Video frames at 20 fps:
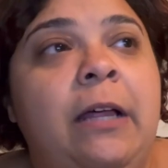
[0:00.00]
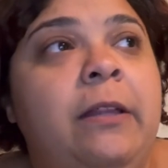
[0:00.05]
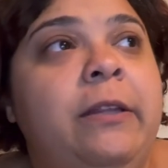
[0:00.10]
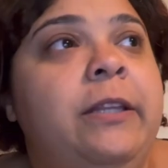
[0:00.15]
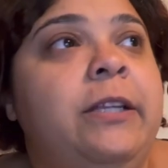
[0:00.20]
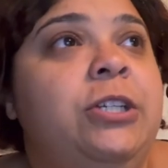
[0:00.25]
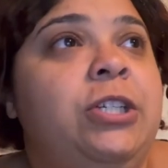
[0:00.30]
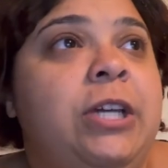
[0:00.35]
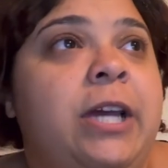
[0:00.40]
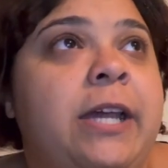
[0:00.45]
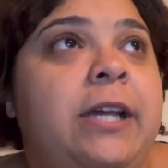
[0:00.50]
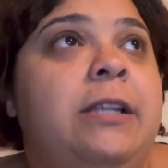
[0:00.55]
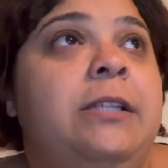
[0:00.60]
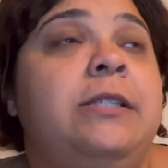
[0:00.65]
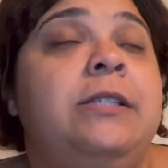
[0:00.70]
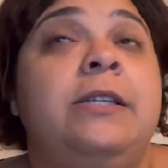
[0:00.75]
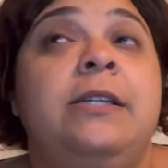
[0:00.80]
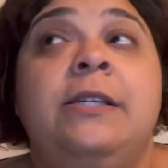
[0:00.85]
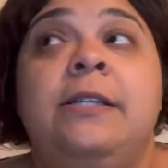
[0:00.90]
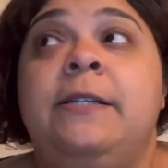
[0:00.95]
the child
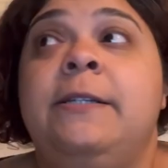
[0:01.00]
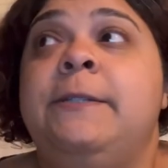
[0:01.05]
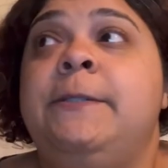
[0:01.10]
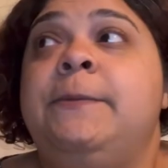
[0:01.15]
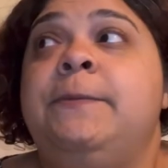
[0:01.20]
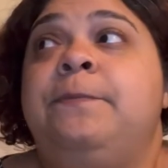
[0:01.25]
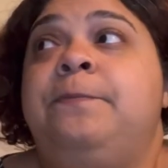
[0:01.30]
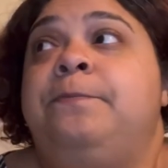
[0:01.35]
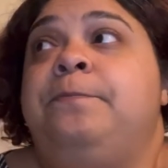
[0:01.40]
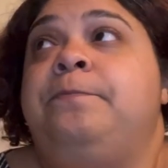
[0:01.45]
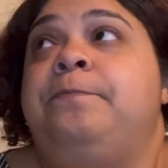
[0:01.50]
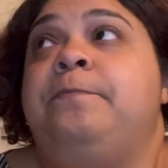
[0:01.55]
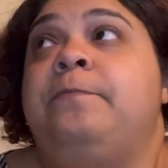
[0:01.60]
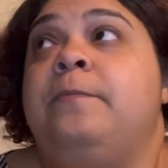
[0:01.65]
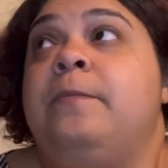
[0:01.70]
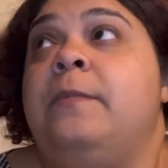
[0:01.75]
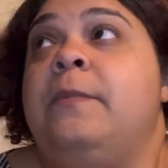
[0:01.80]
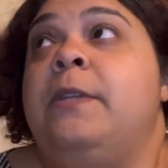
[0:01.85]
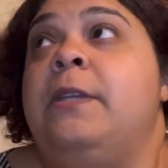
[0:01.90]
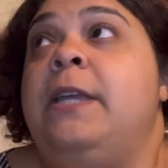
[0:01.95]

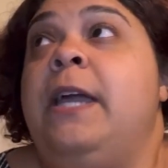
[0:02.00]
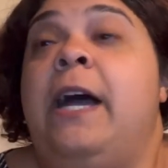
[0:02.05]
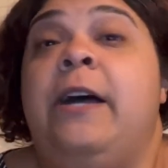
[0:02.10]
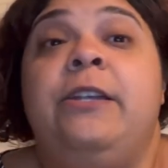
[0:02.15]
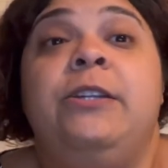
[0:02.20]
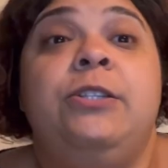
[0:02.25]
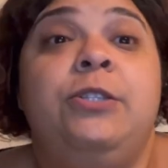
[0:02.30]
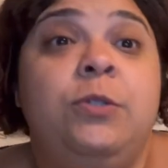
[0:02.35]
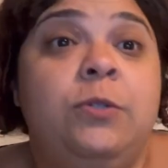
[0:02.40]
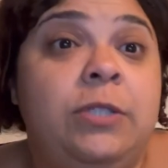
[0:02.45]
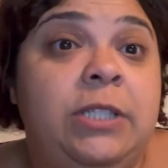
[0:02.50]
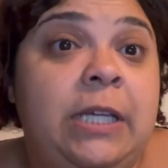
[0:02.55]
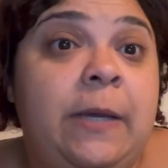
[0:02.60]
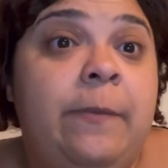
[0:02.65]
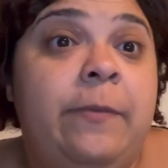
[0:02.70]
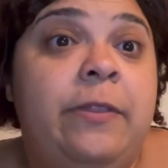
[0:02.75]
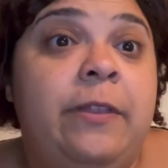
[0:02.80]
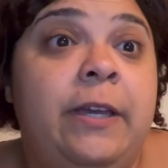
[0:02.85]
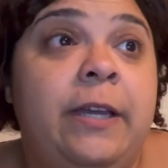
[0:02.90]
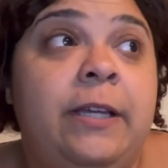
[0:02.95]
how to do
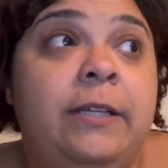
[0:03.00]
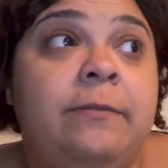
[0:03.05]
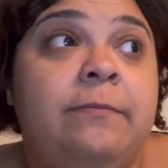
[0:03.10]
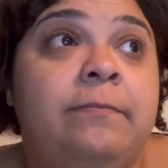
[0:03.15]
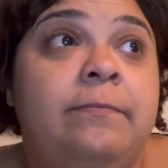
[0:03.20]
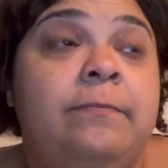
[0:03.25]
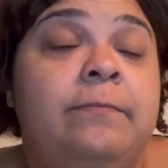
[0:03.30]
something,